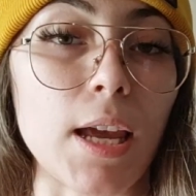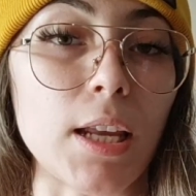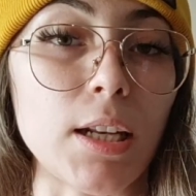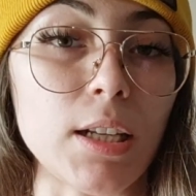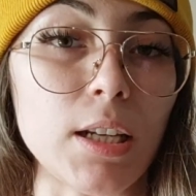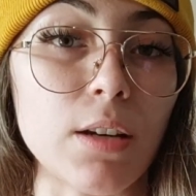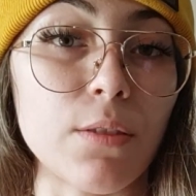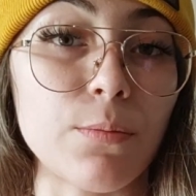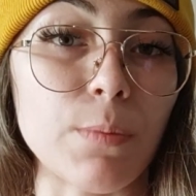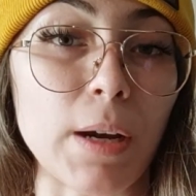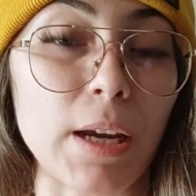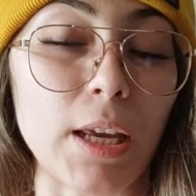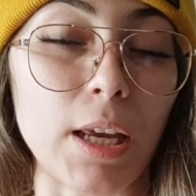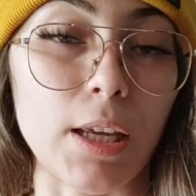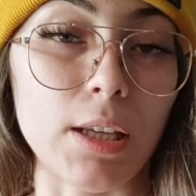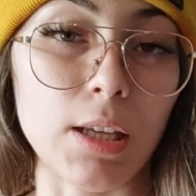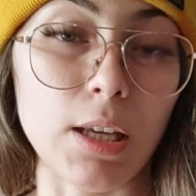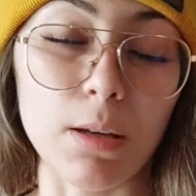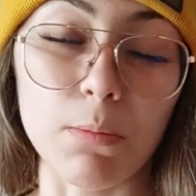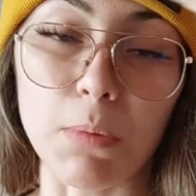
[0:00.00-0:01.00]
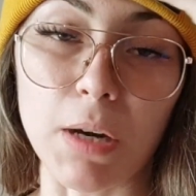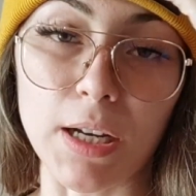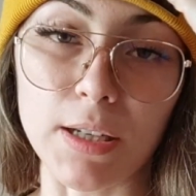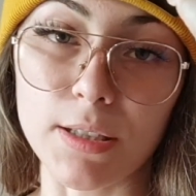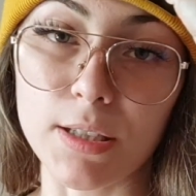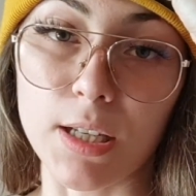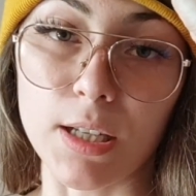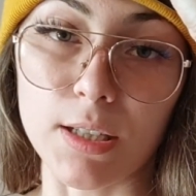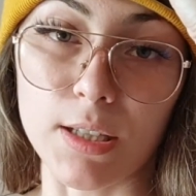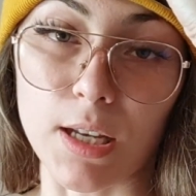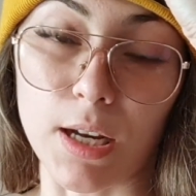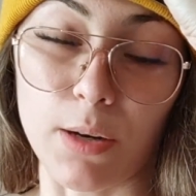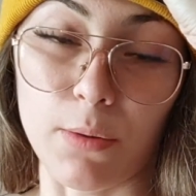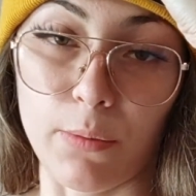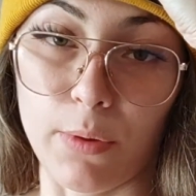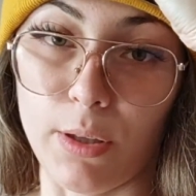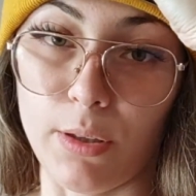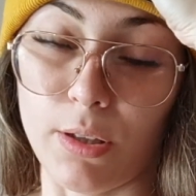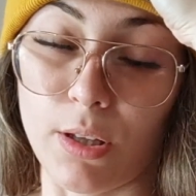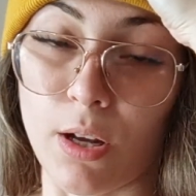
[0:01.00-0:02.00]
any of my hanging baskets I
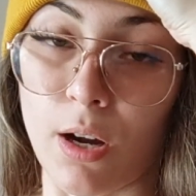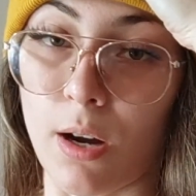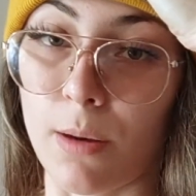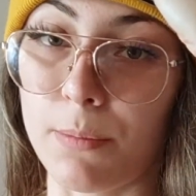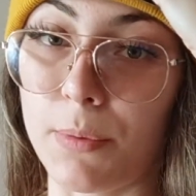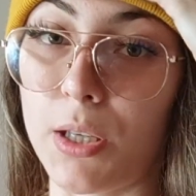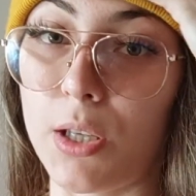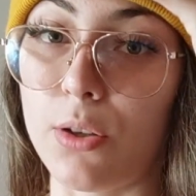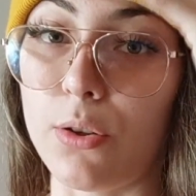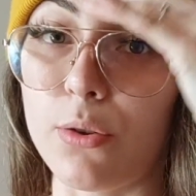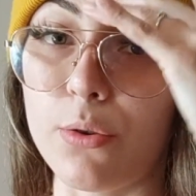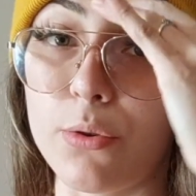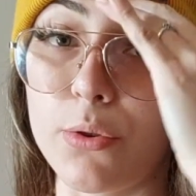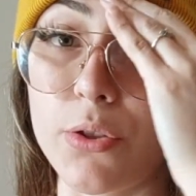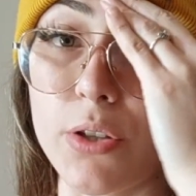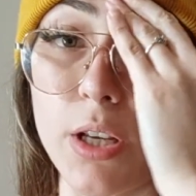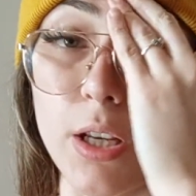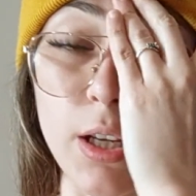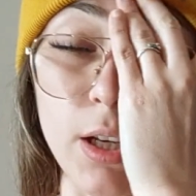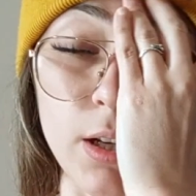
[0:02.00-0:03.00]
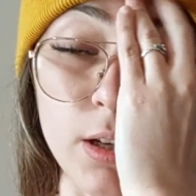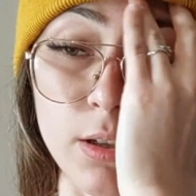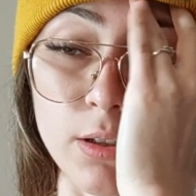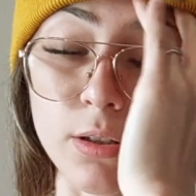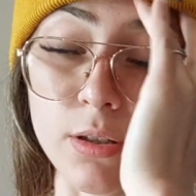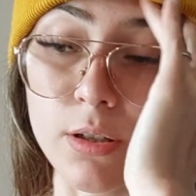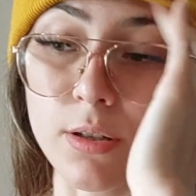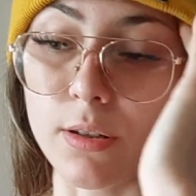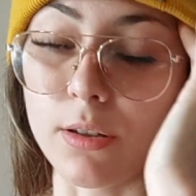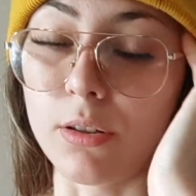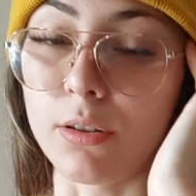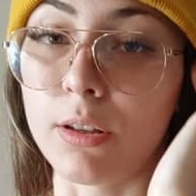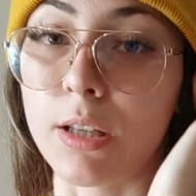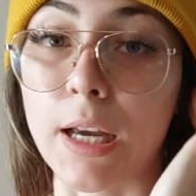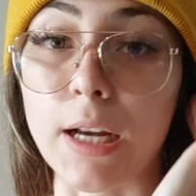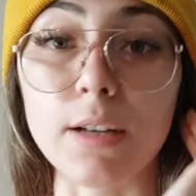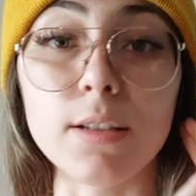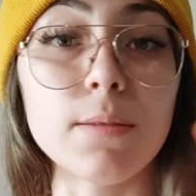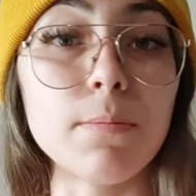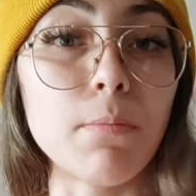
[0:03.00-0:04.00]
will not be using until
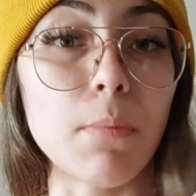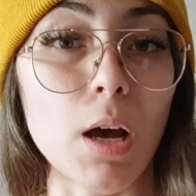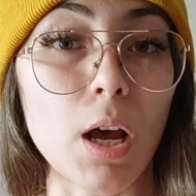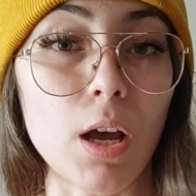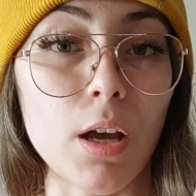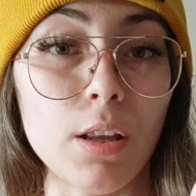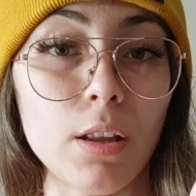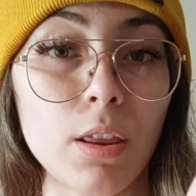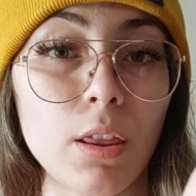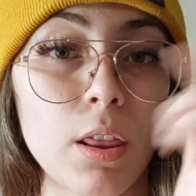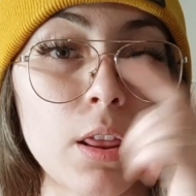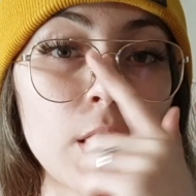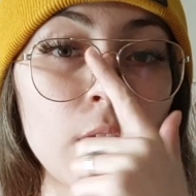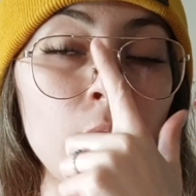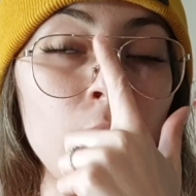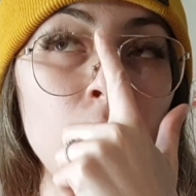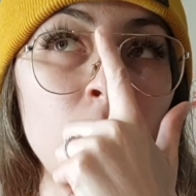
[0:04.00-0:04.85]
next month,